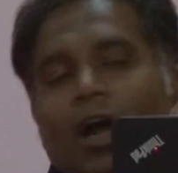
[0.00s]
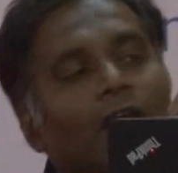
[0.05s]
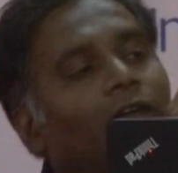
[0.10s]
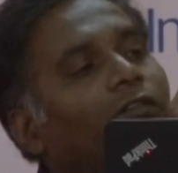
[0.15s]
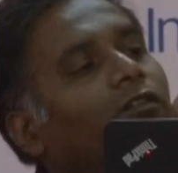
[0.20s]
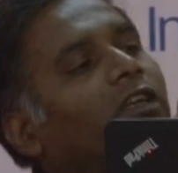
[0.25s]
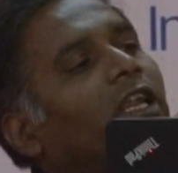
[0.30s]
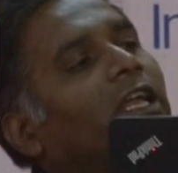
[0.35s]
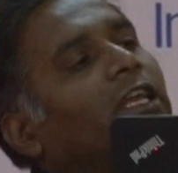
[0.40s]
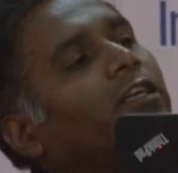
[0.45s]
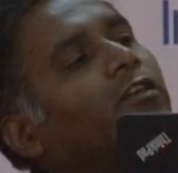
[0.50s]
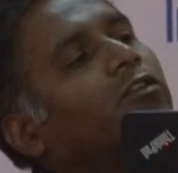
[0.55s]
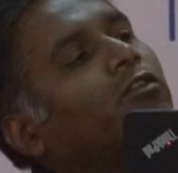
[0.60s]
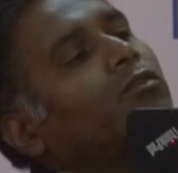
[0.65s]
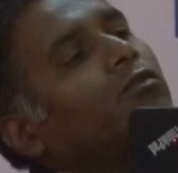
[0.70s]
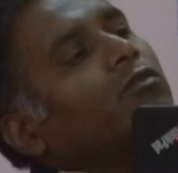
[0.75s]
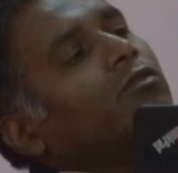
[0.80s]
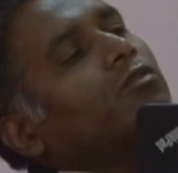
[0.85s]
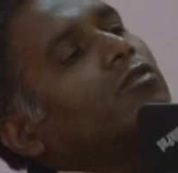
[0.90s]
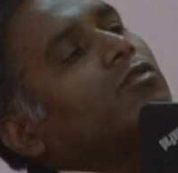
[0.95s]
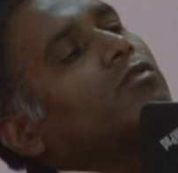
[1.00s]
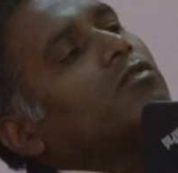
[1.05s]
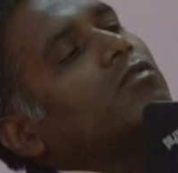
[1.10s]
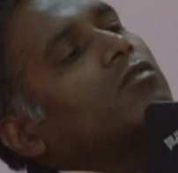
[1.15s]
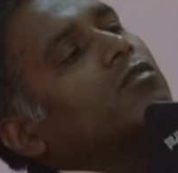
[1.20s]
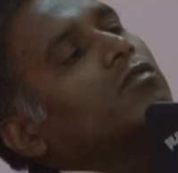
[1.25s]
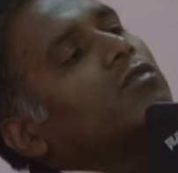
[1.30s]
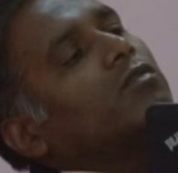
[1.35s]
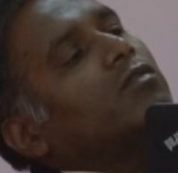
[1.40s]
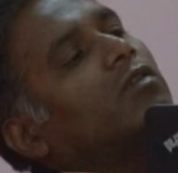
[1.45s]
I would like to,
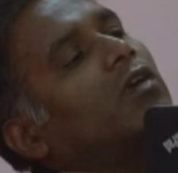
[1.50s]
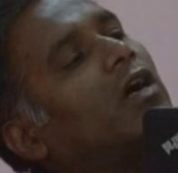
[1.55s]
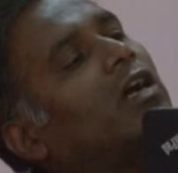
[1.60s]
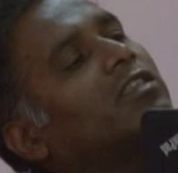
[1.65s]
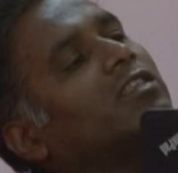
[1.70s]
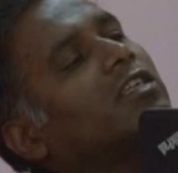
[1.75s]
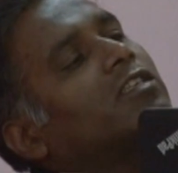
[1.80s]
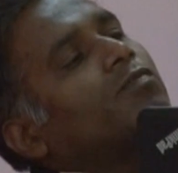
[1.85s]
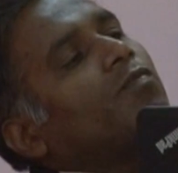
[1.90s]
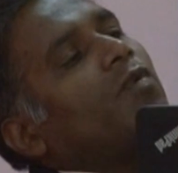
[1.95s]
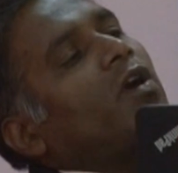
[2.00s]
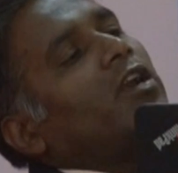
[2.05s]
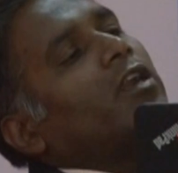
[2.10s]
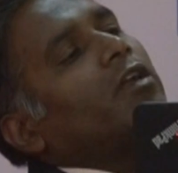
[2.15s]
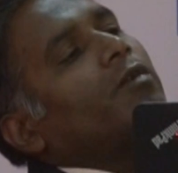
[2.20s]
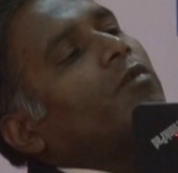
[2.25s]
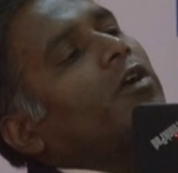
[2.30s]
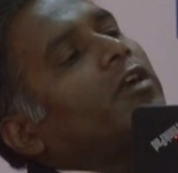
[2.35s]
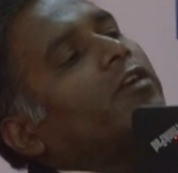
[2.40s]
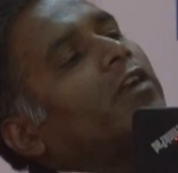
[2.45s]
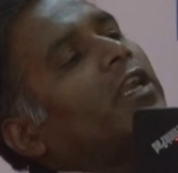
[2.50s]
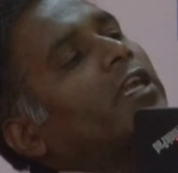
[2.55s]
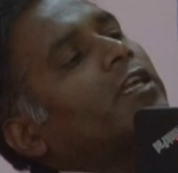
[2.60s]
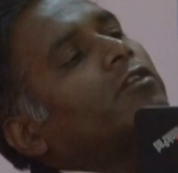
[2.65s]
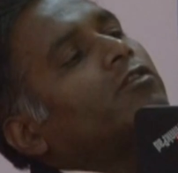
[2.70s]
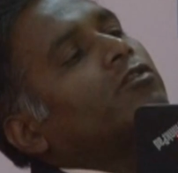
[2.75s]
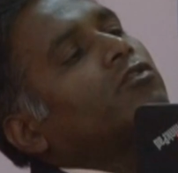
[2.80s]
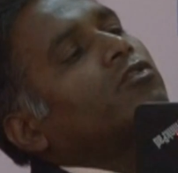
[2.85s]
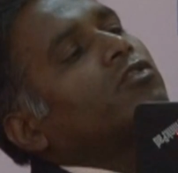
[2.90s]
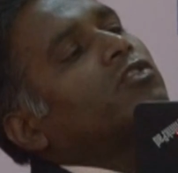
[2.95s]
as a small demo, I would
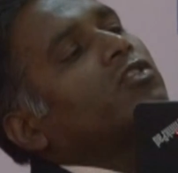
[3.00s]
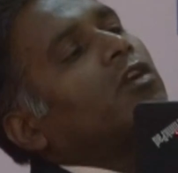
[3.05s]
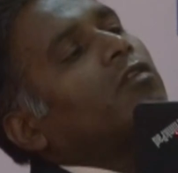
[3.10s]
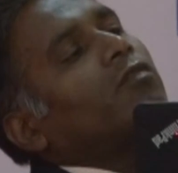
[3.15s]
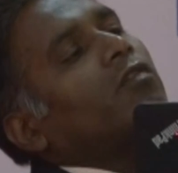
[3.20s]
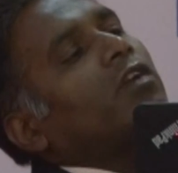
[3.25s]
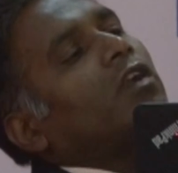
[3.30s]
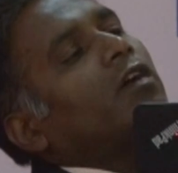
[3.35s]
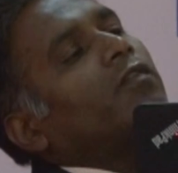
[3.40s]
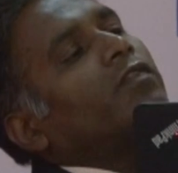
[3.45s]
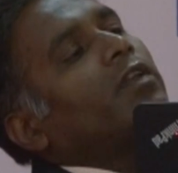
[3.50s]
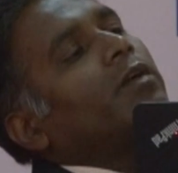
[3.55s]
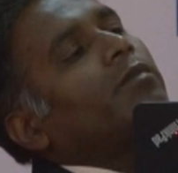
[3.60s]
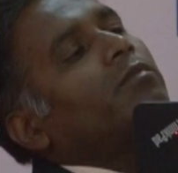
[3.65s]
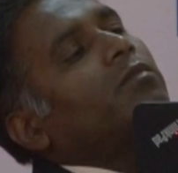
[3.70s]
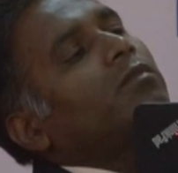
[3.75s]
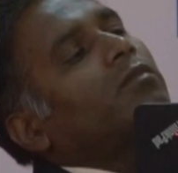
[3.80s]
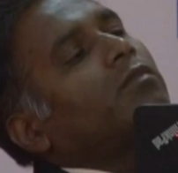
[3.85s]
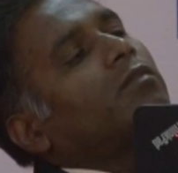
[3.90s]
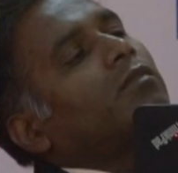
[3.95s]
like to switch on one of them.